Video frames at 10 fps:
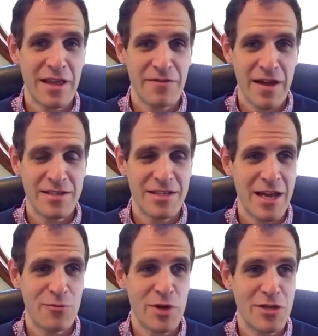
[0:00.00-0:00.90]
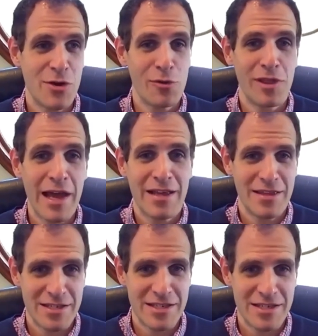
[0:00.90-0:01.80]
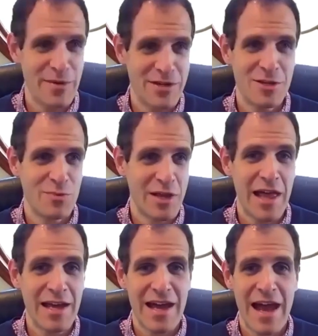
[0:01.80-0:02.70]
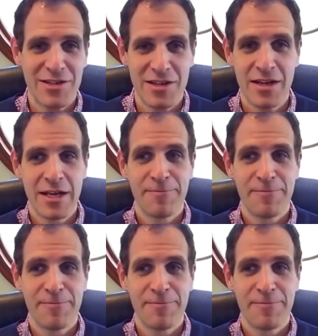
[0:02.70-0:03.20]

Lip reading: Like fans say, we don't like the stoppages, we like action.